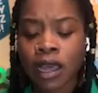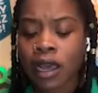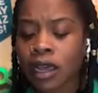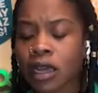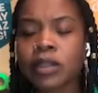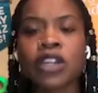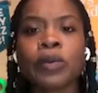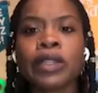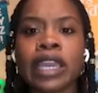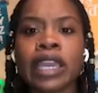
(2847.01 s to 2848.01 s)
you know,
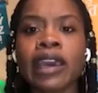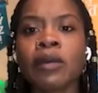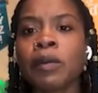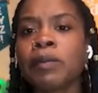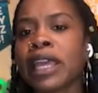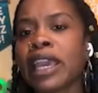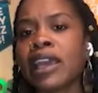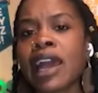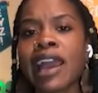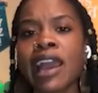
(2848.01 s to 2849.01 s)
we look ahead and we
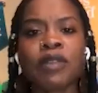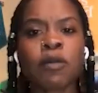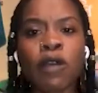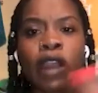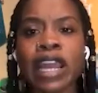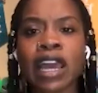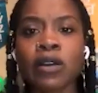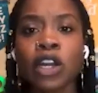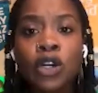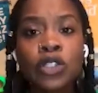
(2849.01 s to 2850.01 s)
plan. I have them write out,
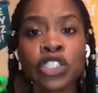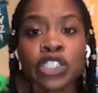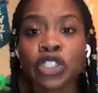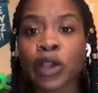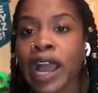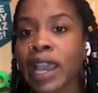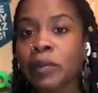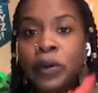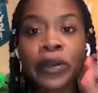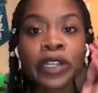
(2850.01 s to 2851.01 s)
who's your tribe?
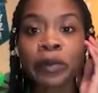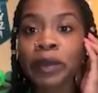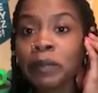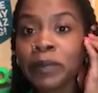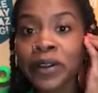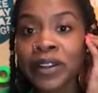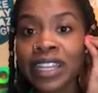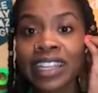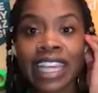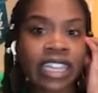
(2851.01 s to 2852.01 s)
Who are your people?
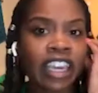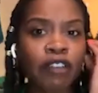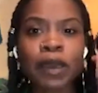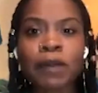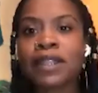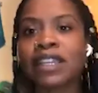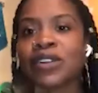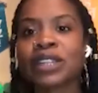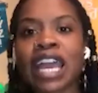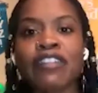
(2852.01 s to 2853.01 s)
Like, think of people in
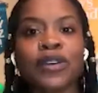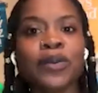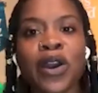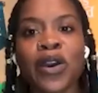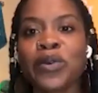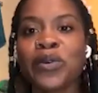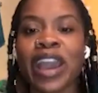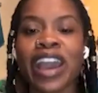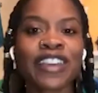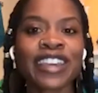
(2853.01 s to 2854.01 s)
your life, you know, who
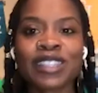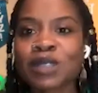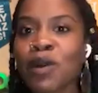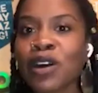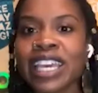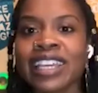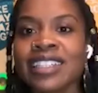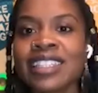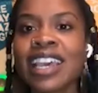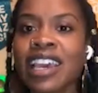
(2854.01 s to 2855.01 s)
have small
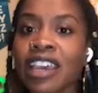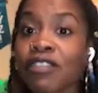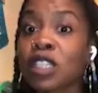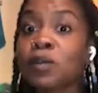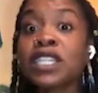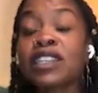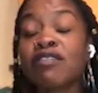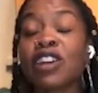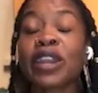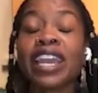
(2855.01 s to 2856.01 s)
kids. Especially
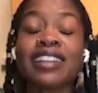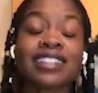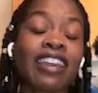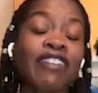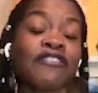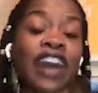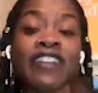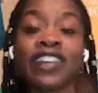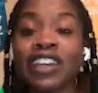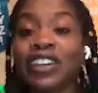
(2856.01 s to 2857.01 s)
if their kid is like
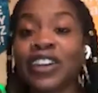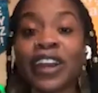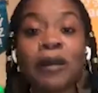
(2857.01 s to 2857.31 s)
5 and under,